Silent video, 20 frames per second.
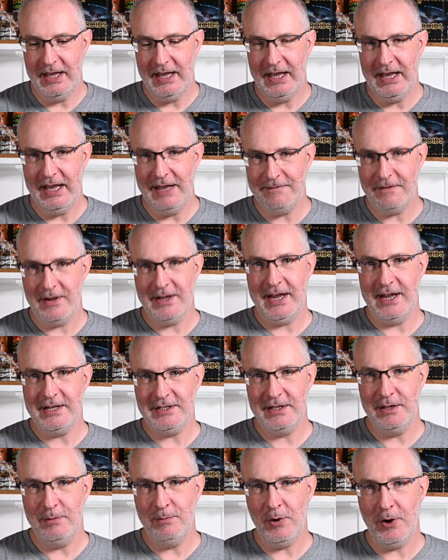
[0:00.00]
If I get
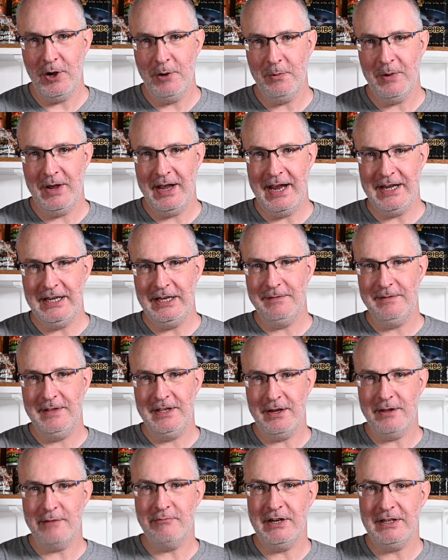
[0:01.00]
to the point where any of the
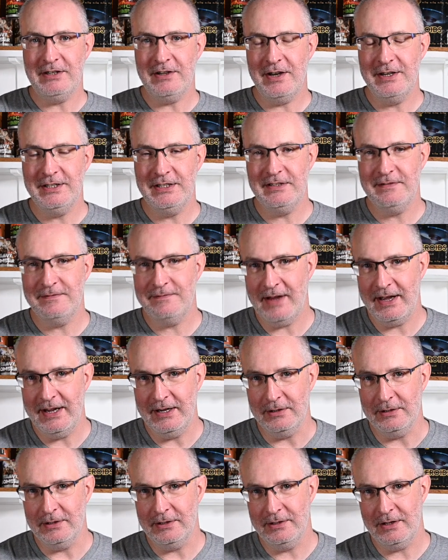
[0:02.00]
other igniters
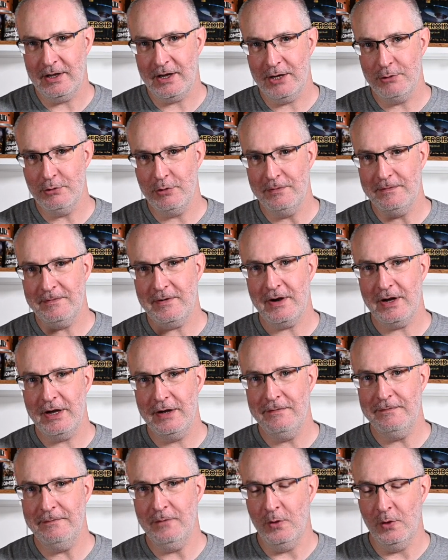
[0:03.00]
fail, I will fire
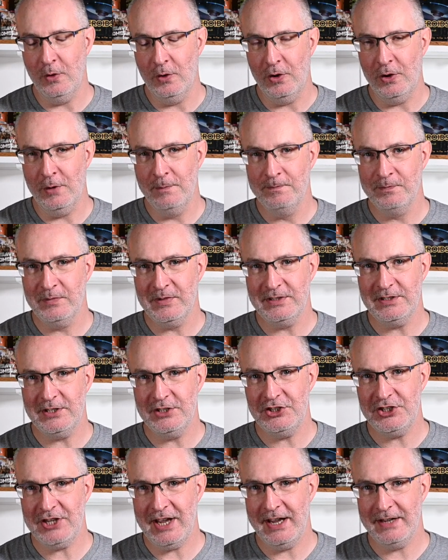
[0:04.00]
4 to
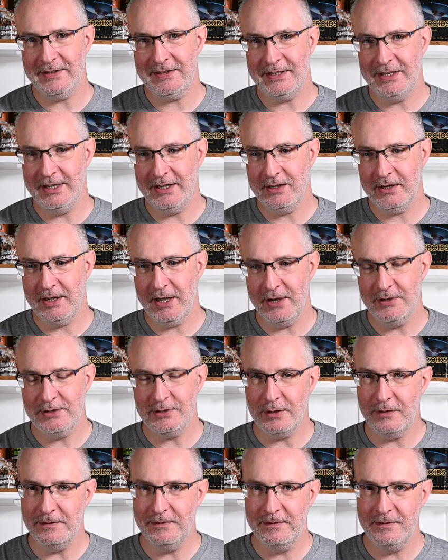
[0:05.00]
check that it goes
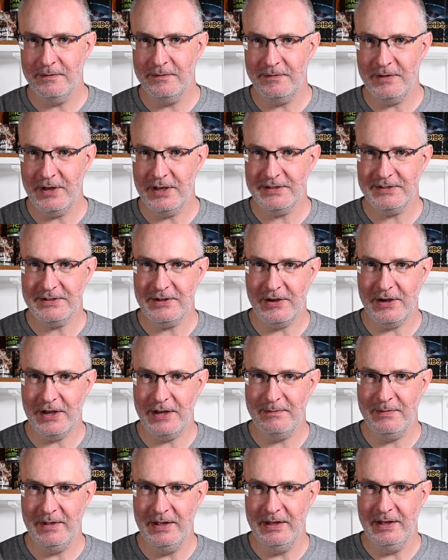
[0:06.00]
off first
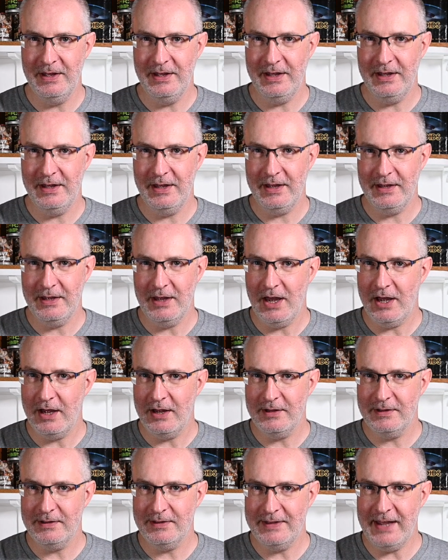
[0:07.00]
time
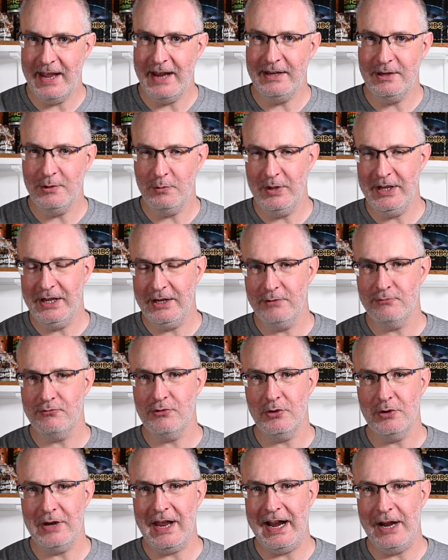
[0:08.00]
then we can
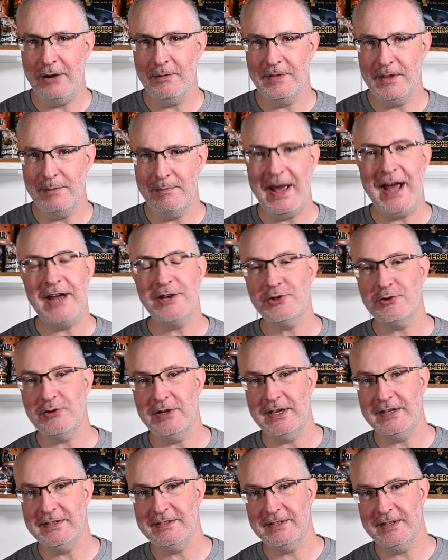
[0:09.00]
rule out the
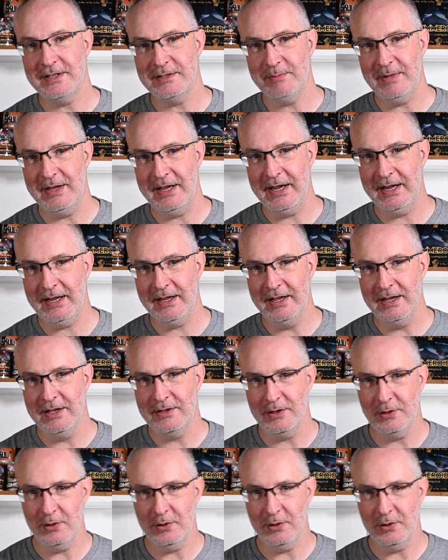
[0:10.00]
batteries as being the